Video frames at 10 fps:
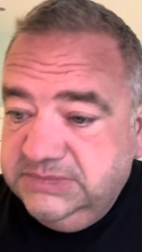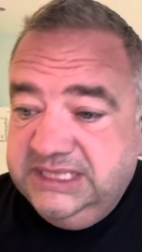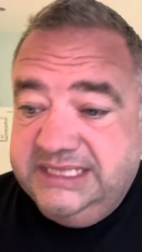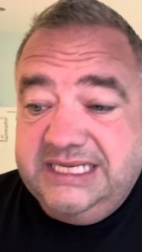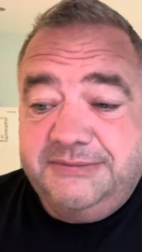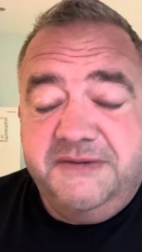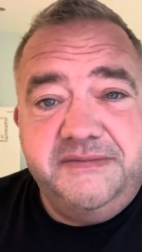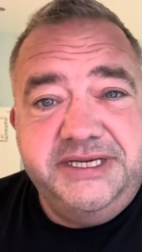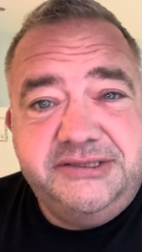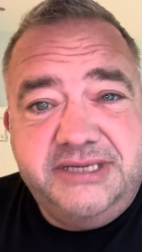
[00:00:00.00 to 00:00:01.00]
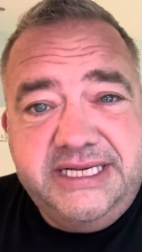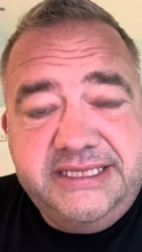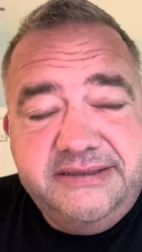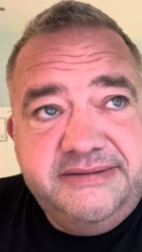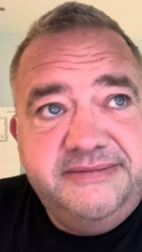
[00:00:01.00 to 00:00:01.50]
And then I'm off for my
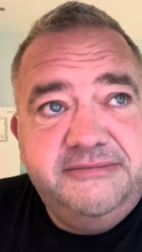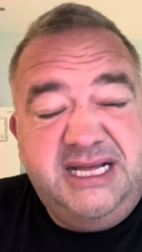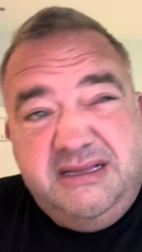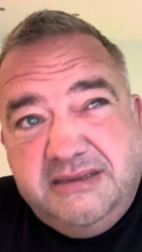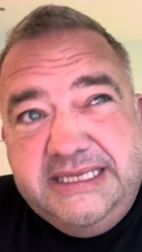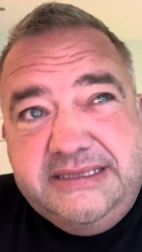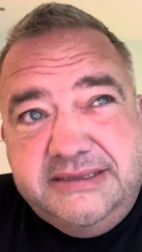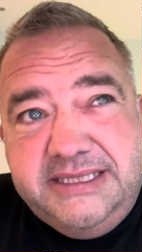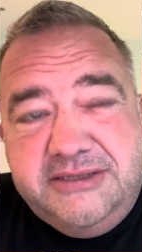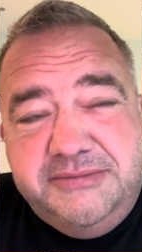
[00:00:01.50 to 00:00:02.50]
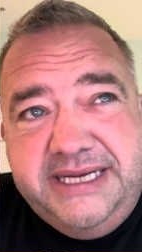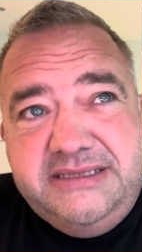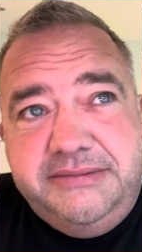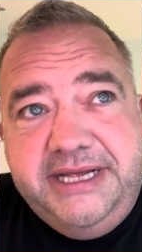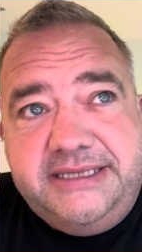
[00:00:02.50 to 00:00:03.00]
train. Well, I need to say goodbye
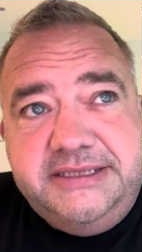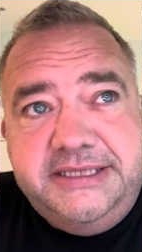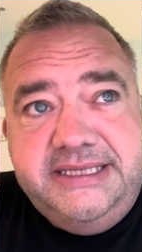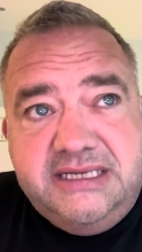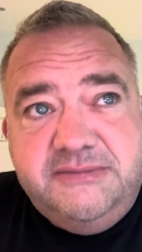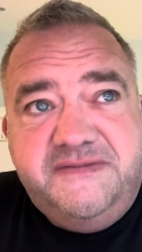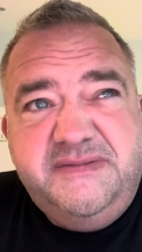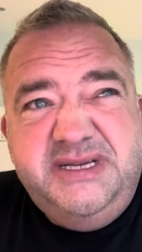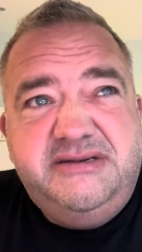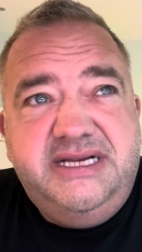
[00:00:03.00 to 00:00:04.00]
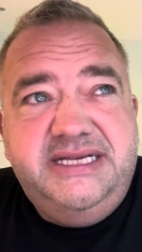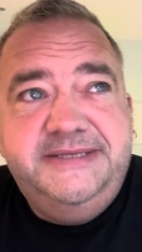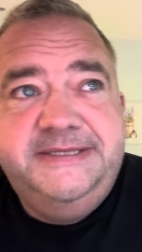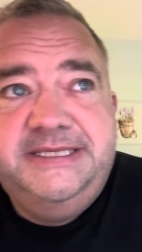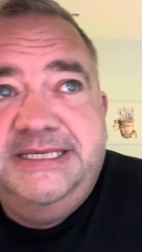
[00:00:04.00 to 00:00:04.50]
to my auntie. Then I'm off for my train.
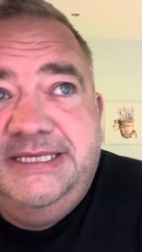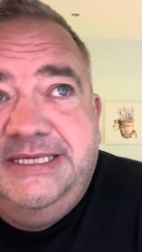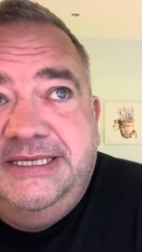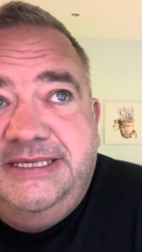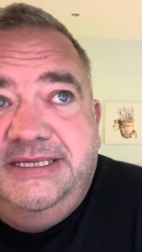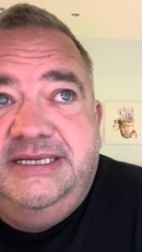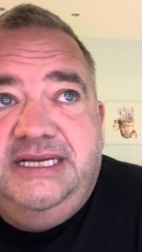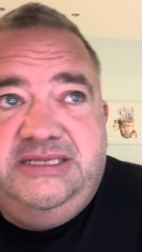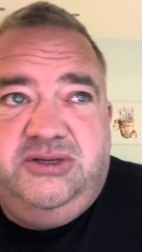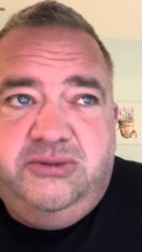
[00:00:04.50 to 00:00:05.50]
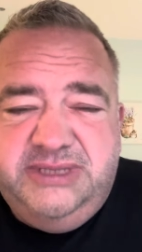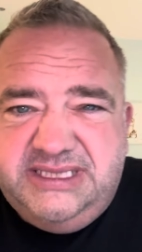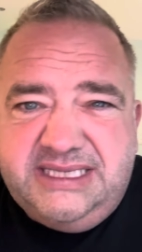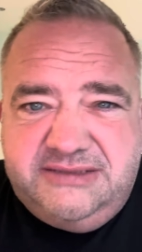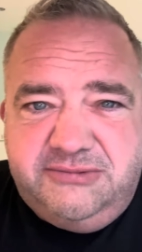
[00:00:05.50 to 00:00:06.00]
It's always
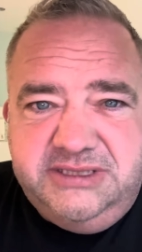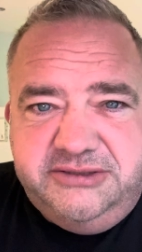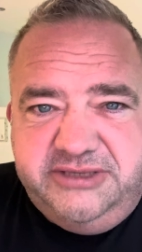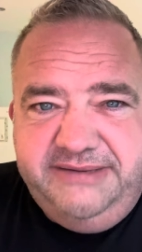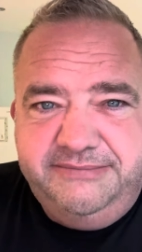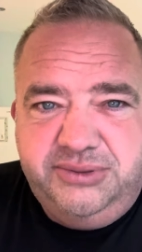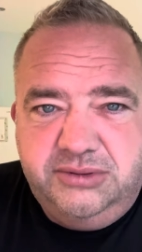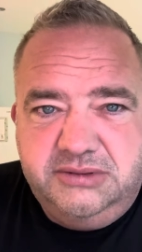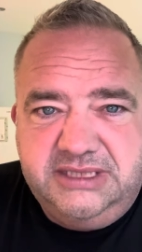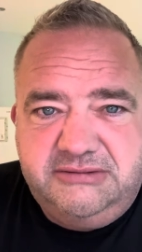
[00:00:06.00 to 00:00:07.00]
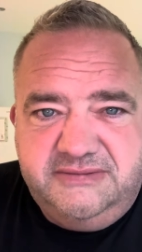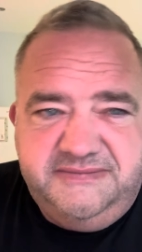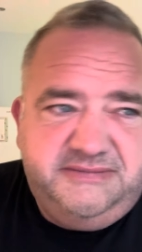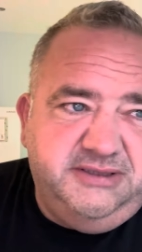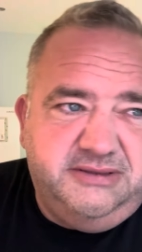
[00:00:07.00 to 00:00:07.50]
sad when the train pulls out,
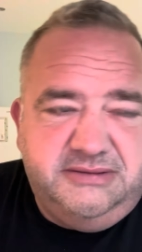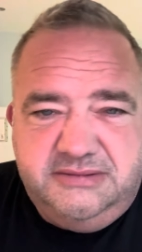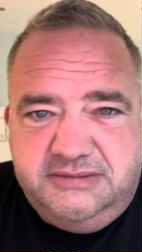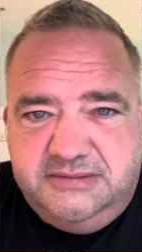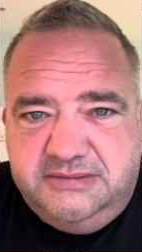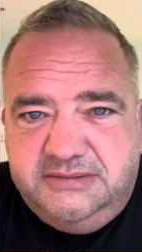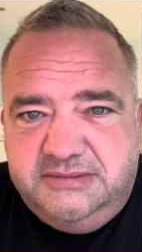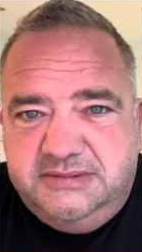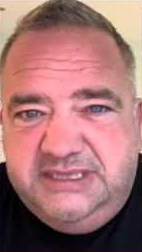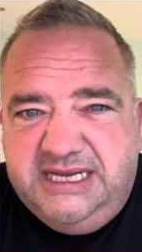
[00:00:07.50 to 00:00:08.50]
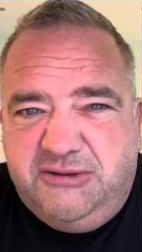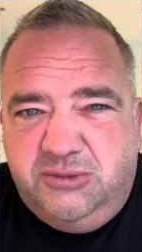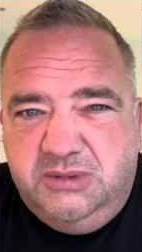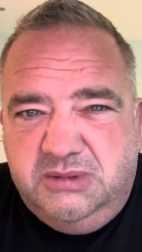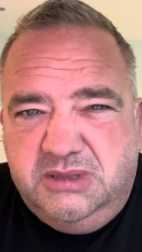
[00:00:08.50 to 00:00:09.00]
you know,
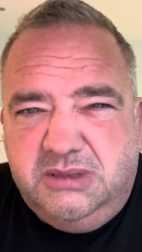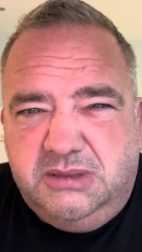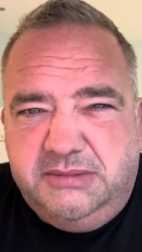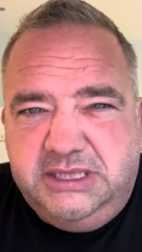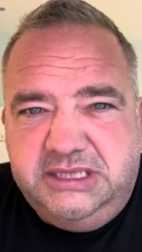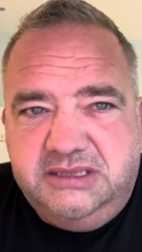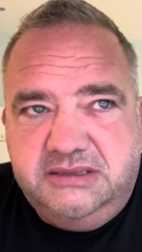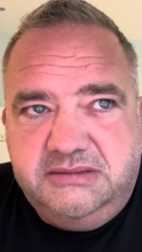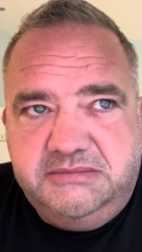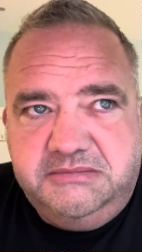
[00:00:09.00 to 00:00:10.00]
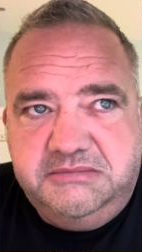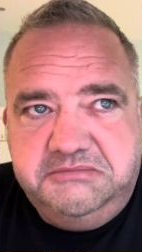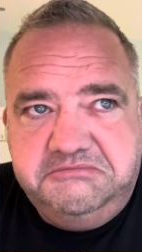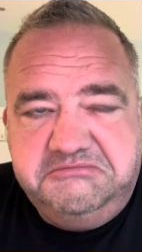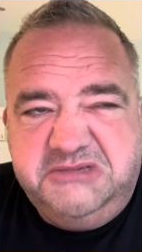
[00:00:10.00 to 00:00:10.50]
town. Do you know what I mean?
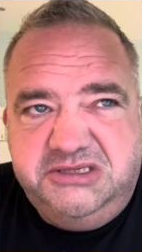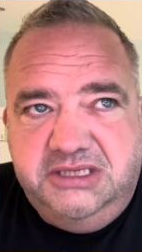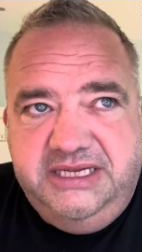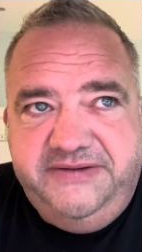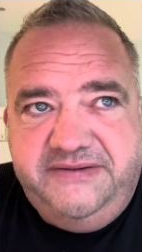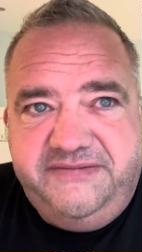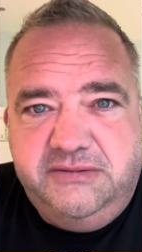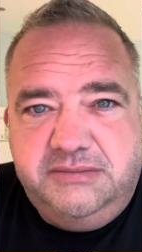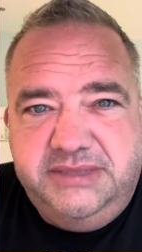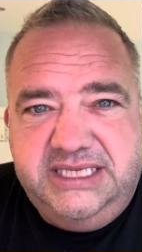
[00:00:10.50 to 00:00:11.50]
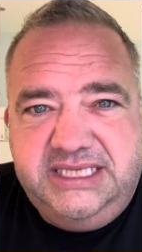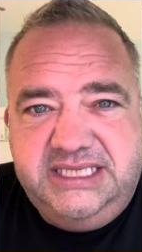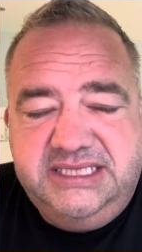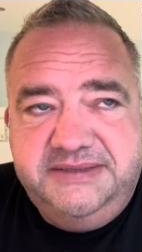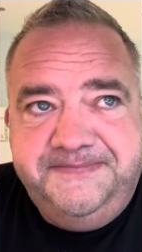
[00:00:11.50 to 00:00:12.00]
Because you're leaving everyone
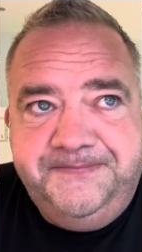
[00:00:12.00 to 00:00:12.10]
behind.